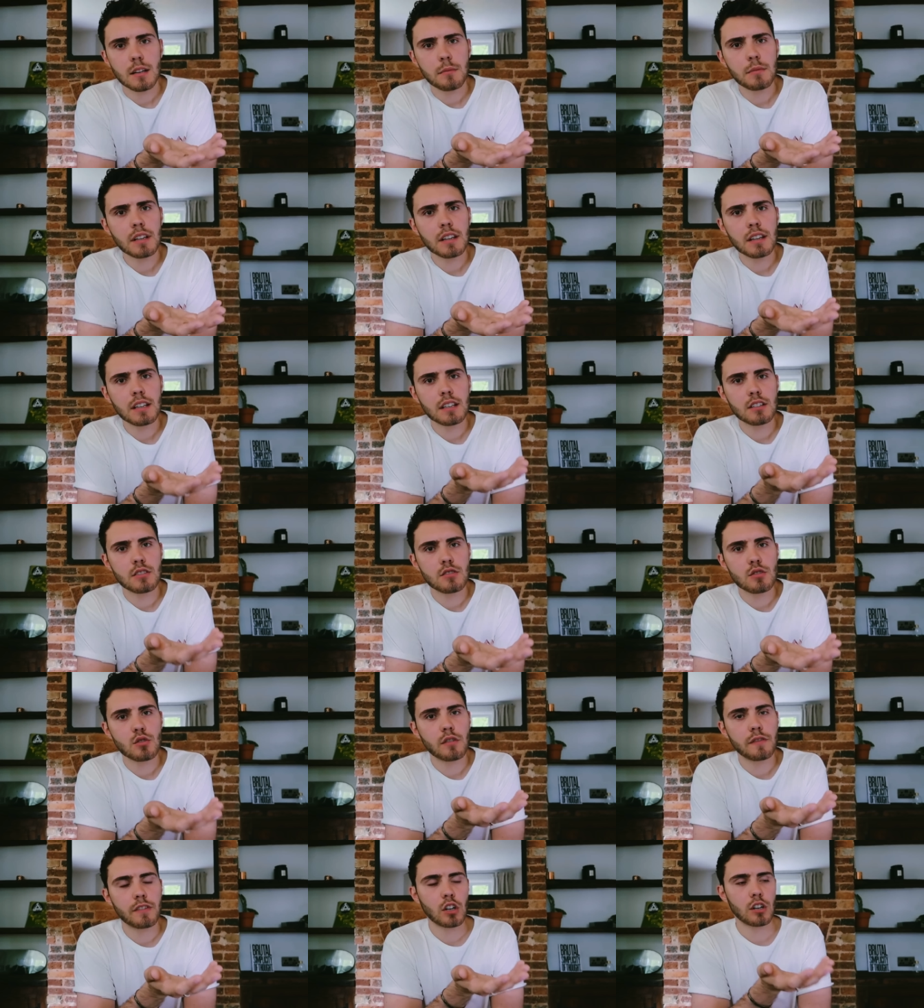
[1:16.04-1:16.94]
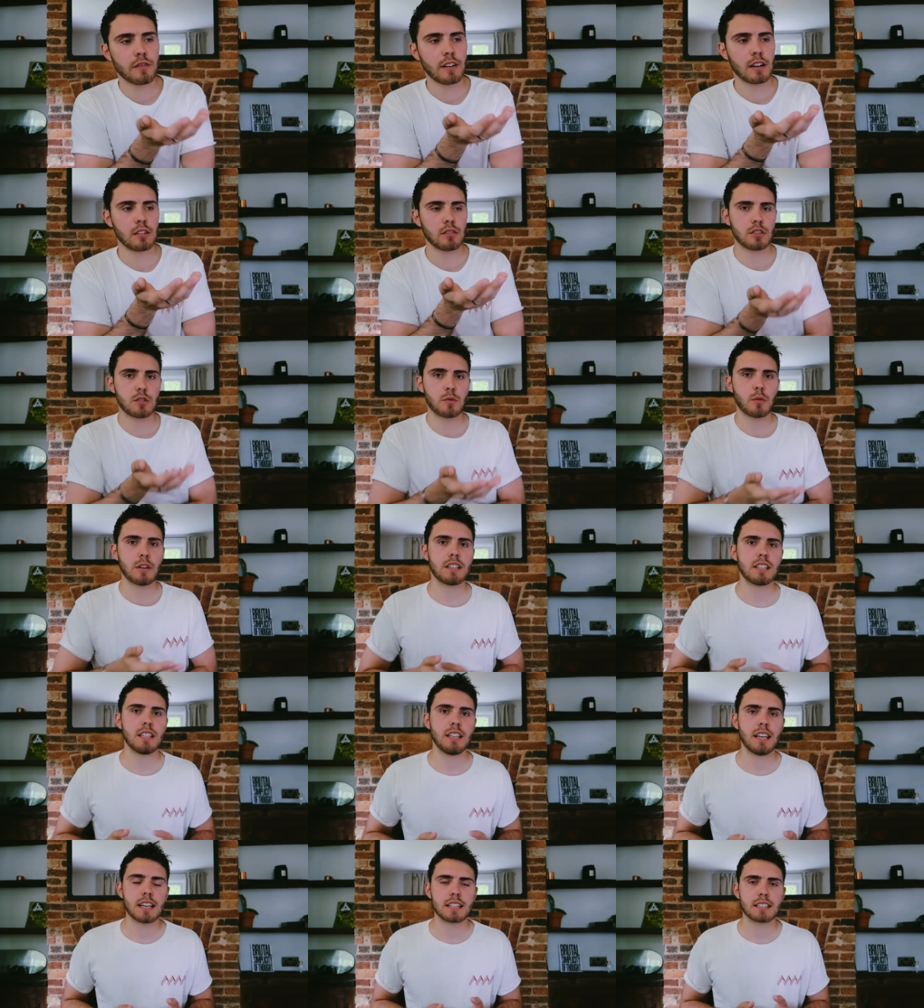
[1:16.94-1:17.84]
Something that I saw floating around on
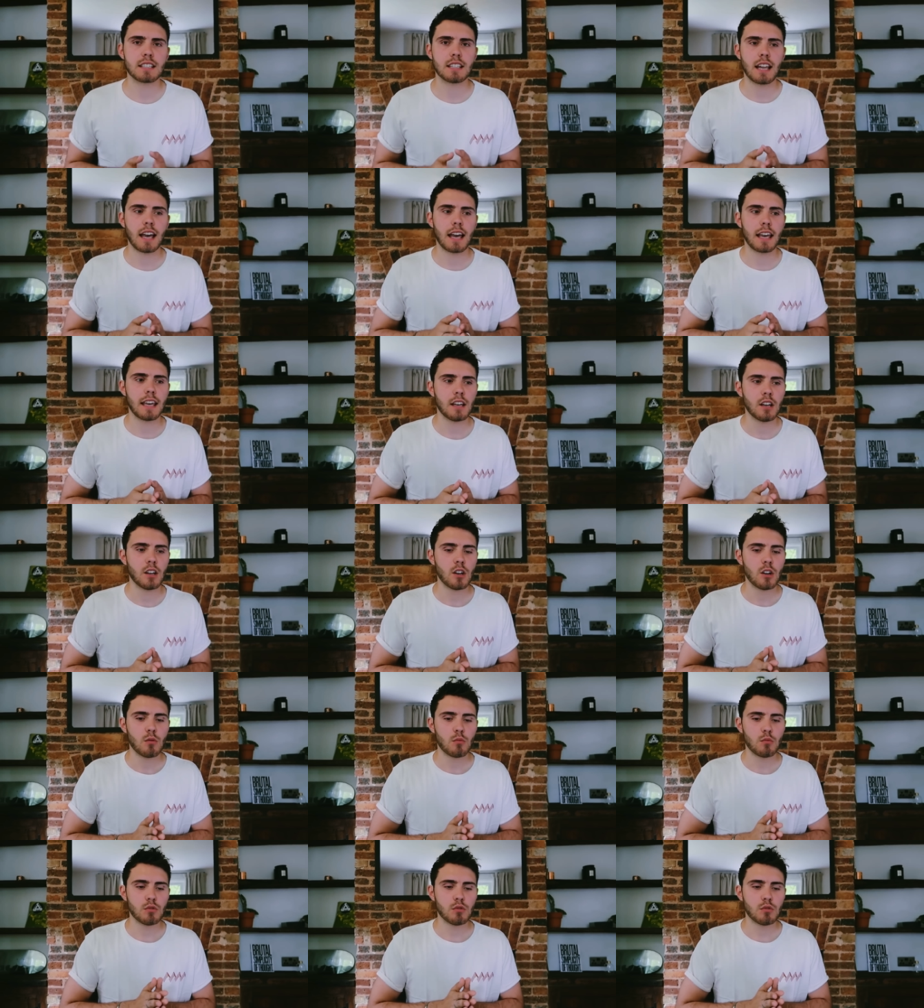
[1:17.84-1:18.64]
Twitter yesterday